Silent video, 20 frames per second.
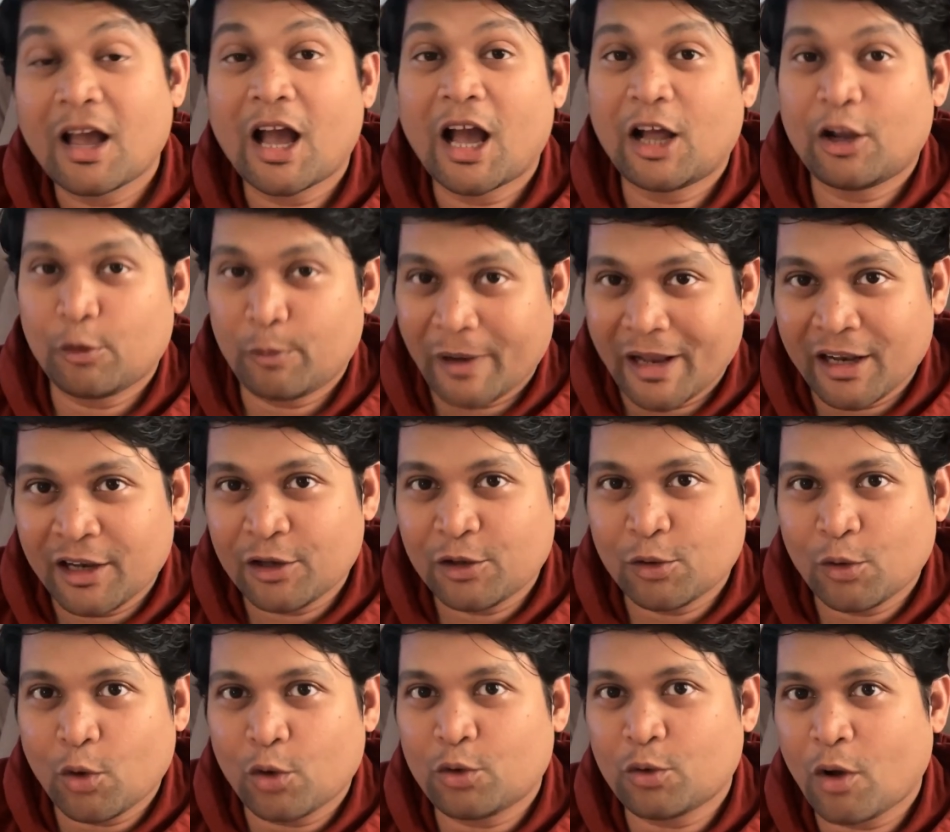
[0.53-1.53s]
Are you planning to
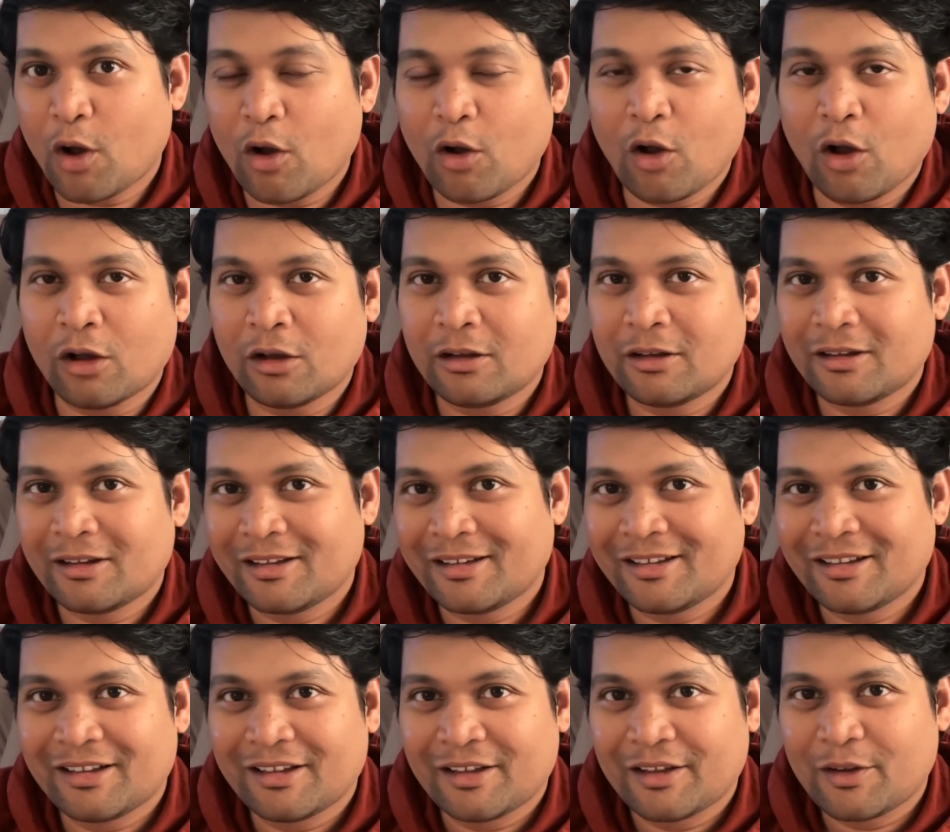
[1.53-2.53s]
go to Hong Kong?
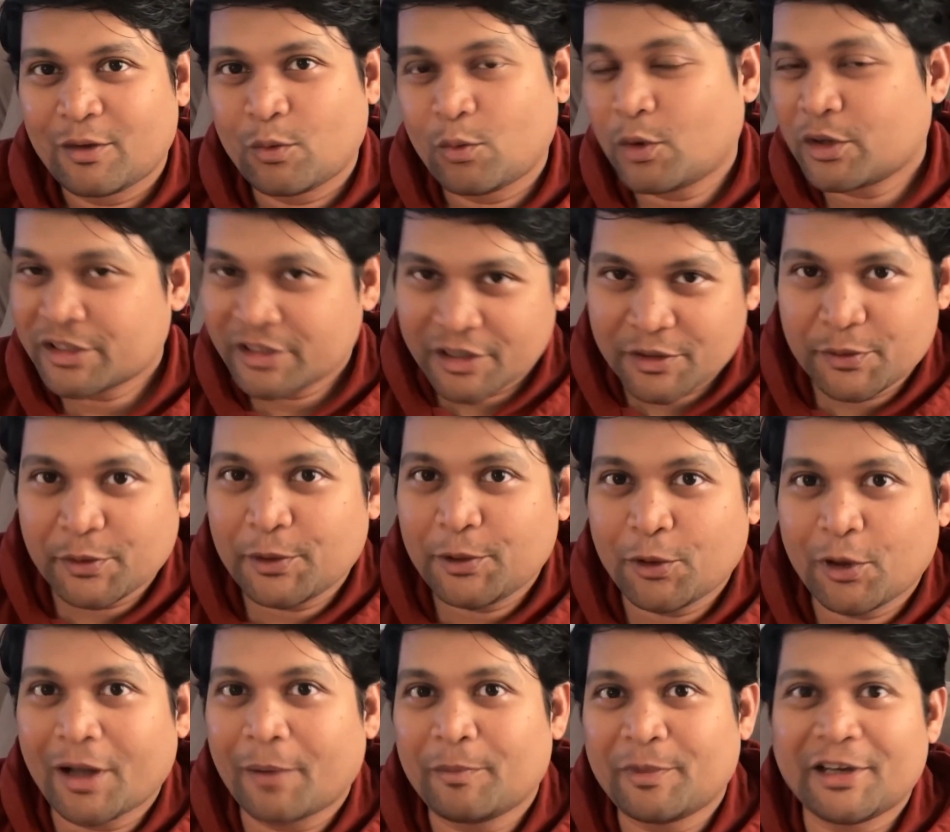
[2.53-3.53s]
Watch this
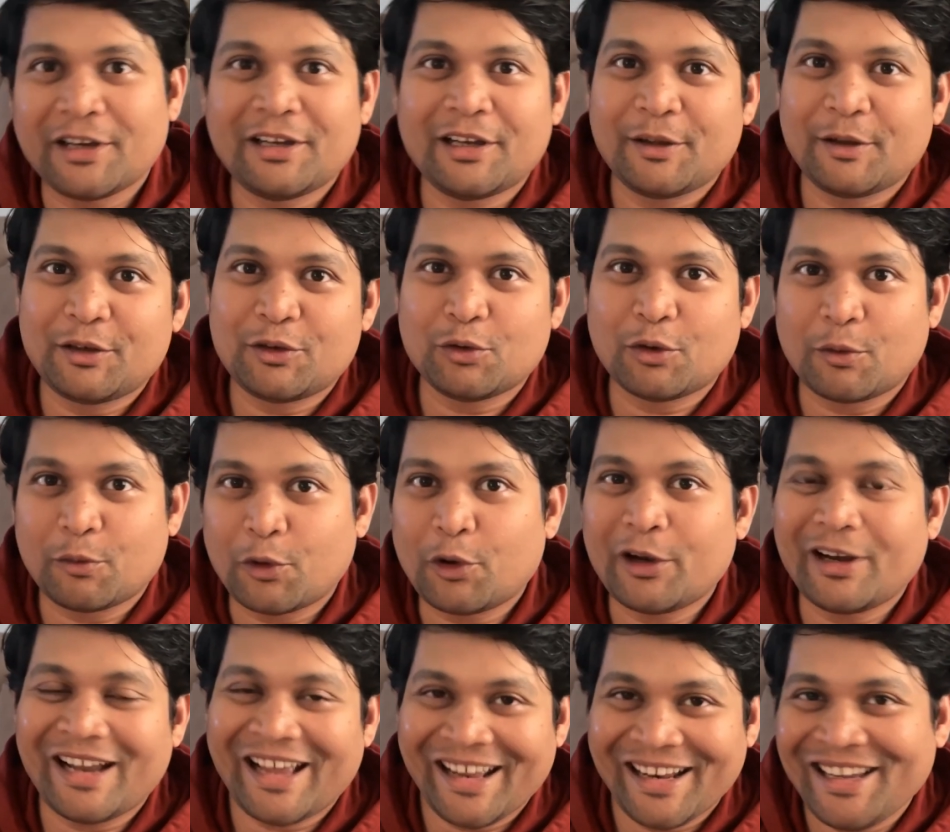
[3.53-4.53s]
video completely to
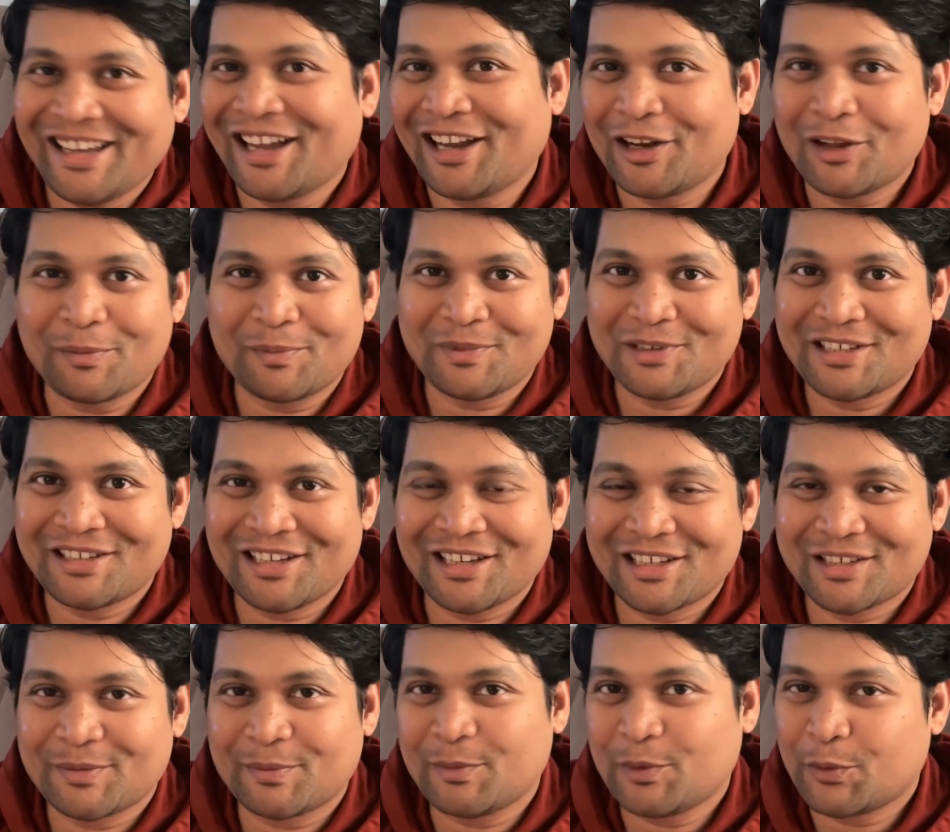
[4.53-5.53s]
avoid any kind of
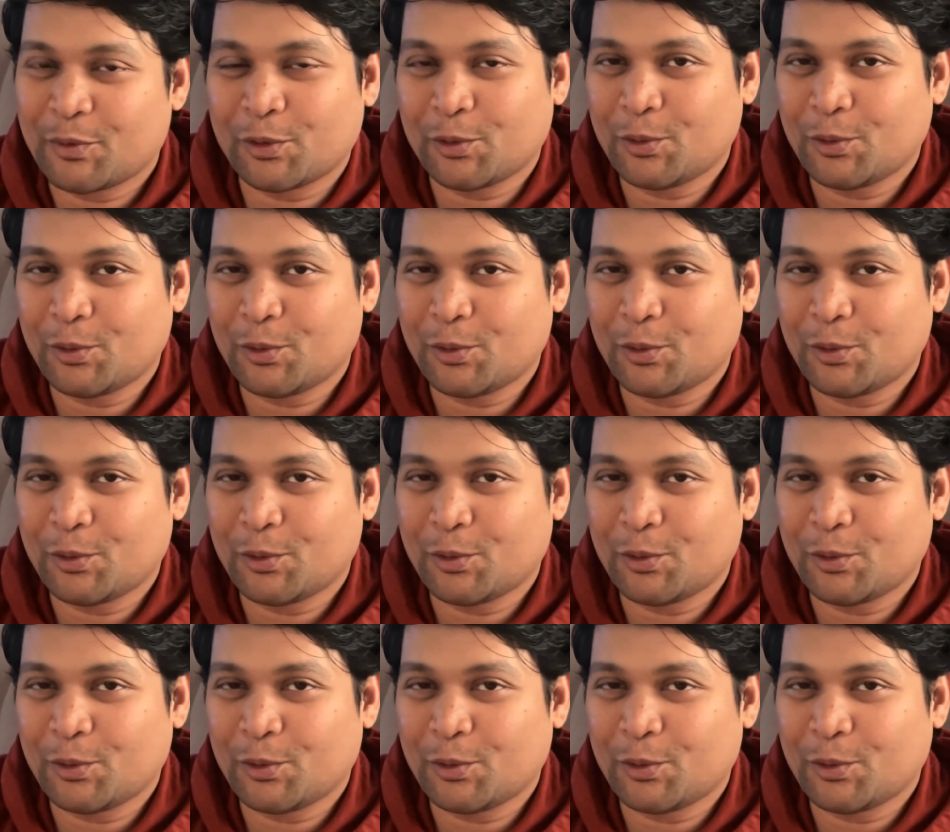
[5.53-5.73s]
mistakes before